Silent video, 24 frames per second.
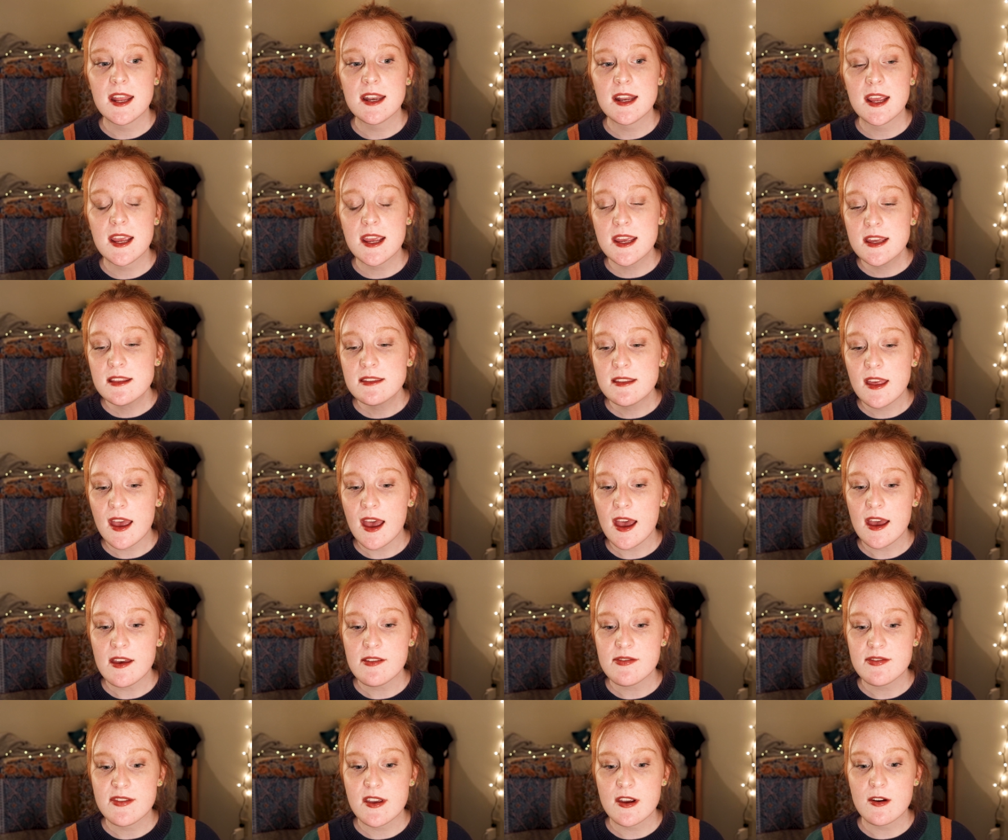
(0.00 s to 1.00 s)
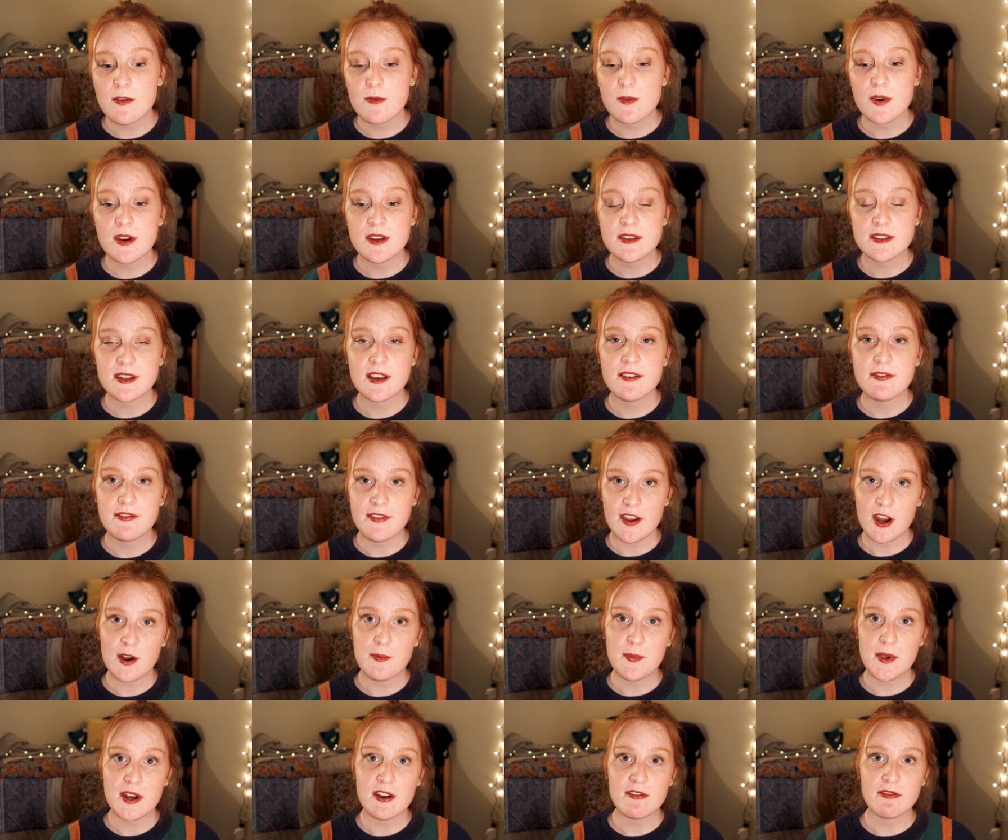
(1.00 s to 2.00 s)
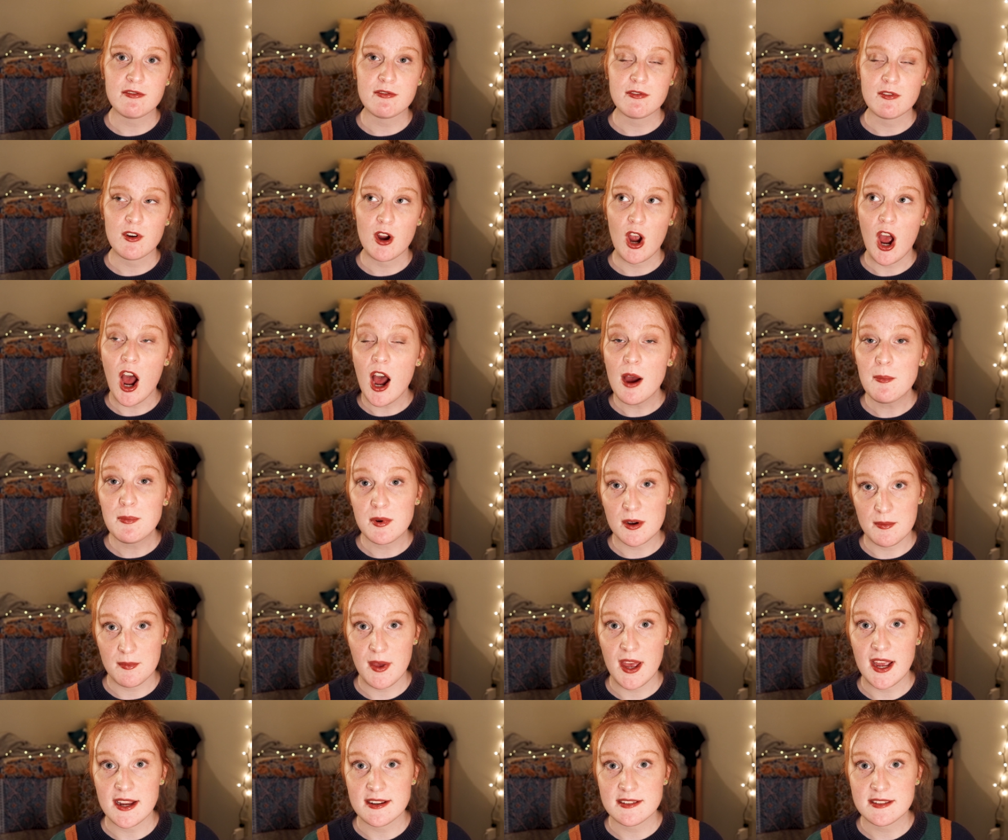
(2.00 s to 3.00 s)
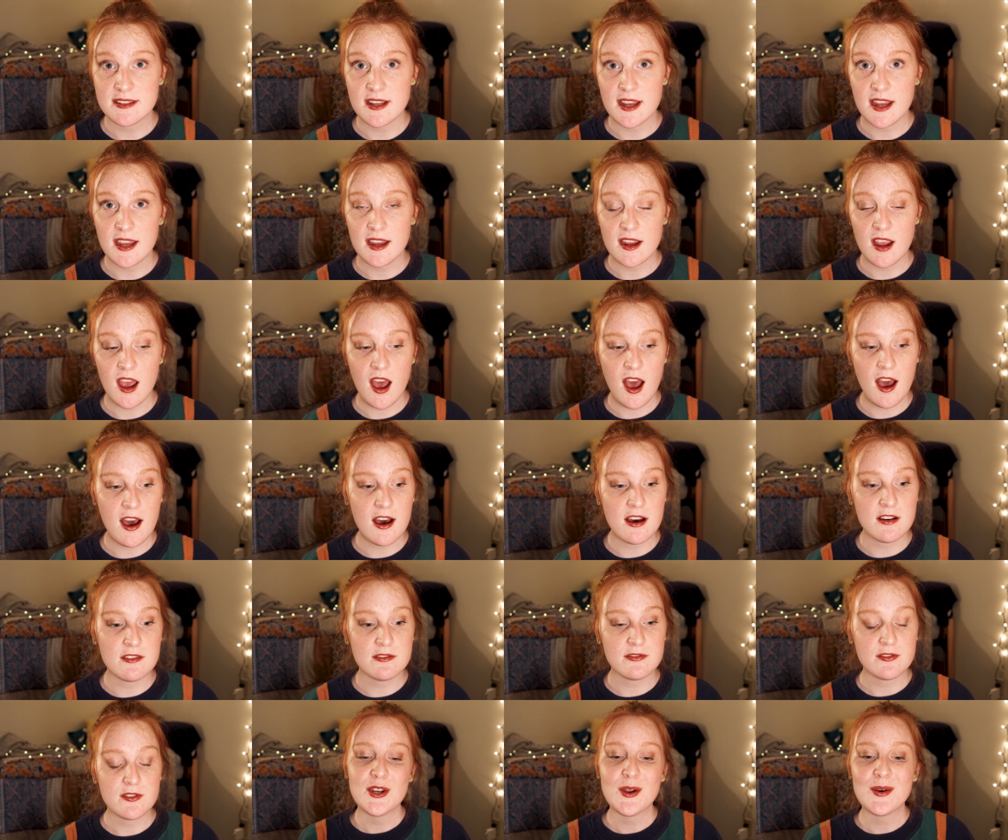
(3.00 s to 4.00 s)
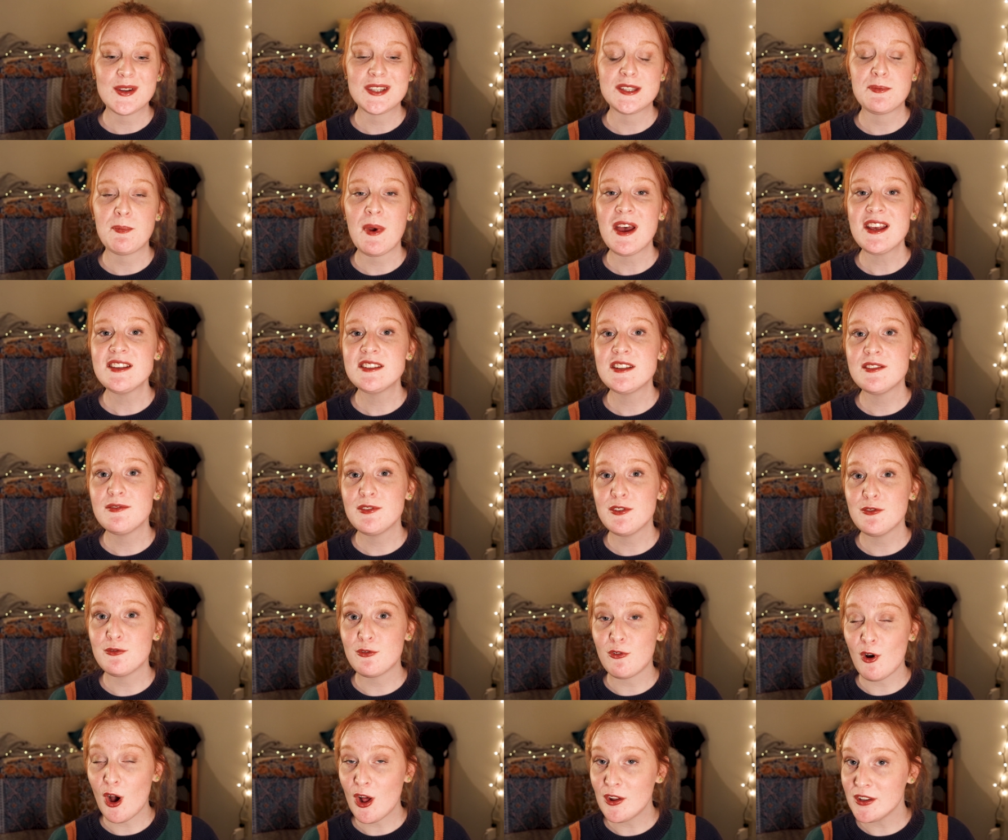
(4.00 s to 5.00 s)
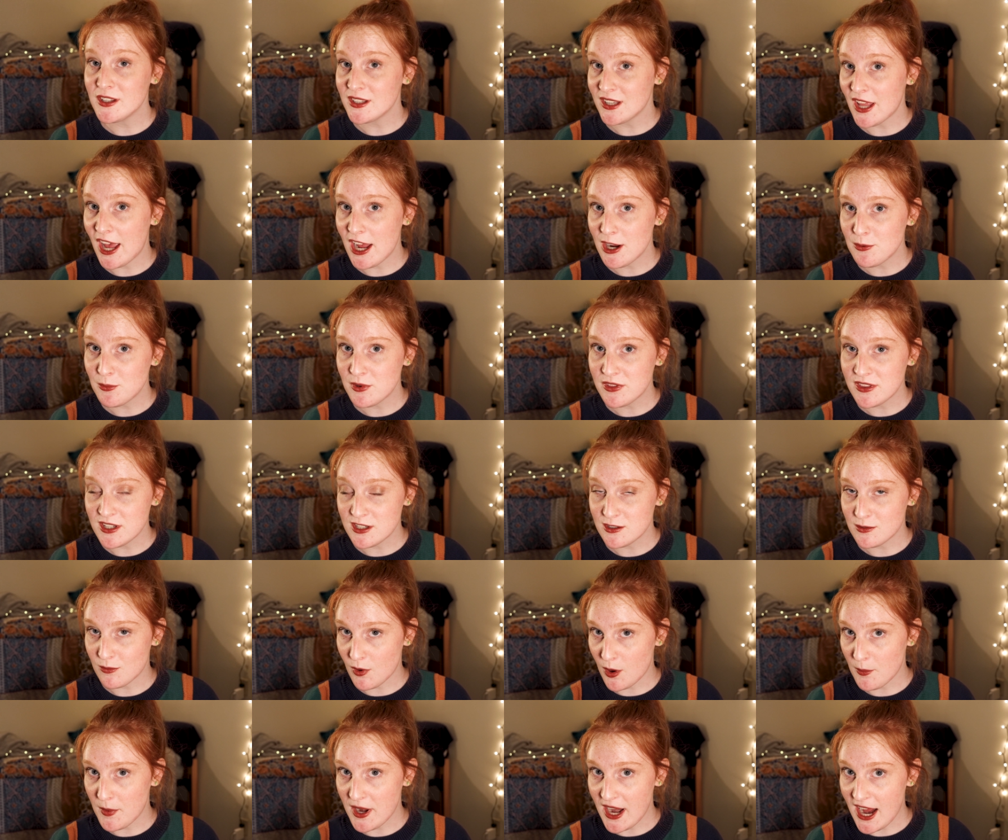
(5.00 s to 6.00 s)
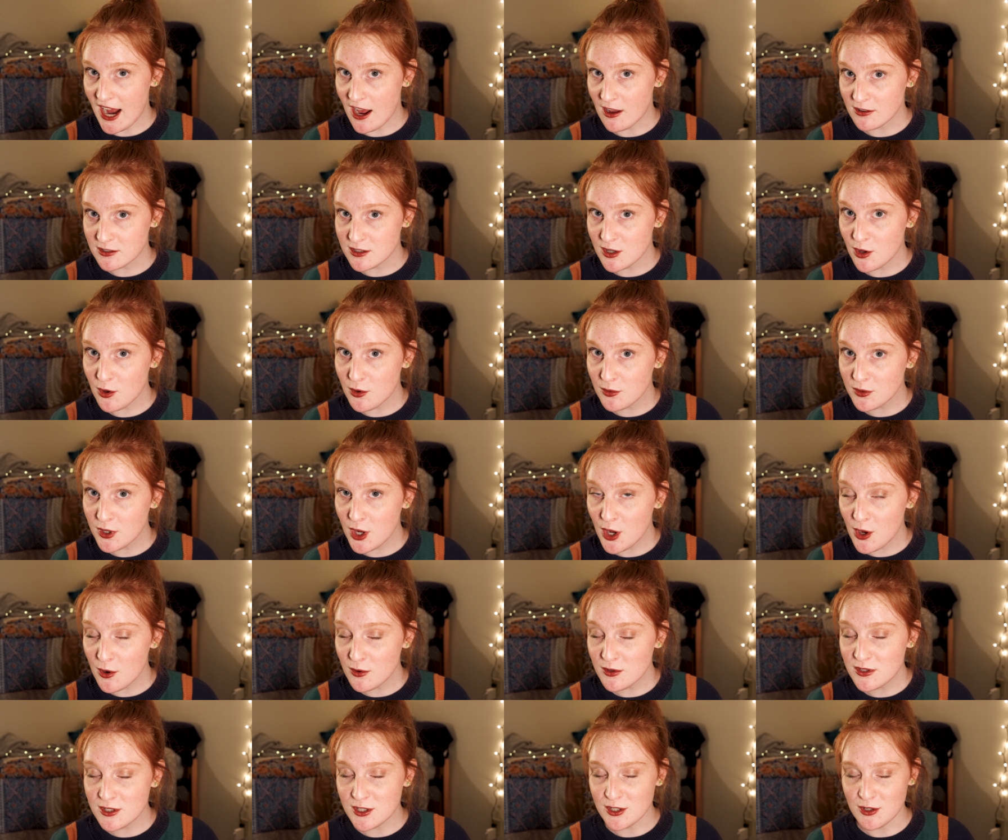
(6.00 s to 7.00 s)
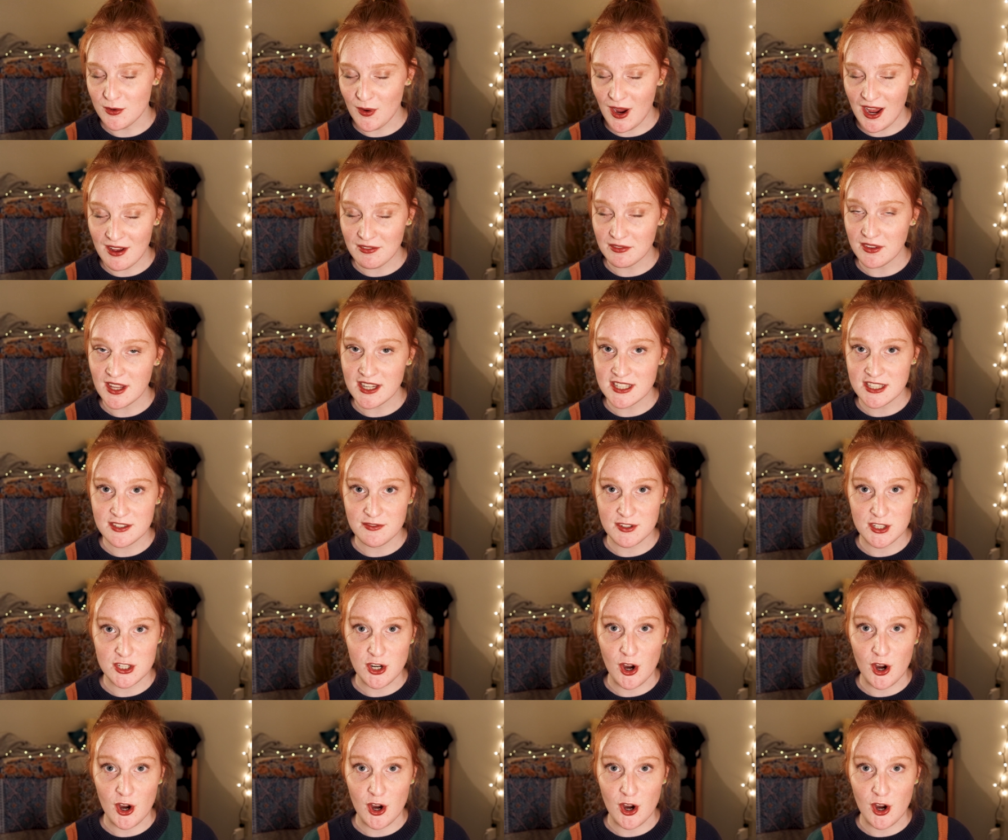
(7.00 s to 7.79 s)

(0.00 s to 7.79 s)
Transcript: And in that, there was a fair bit of compromising of, you know, it's best if you fall in line with these Roman household codes so you have less of a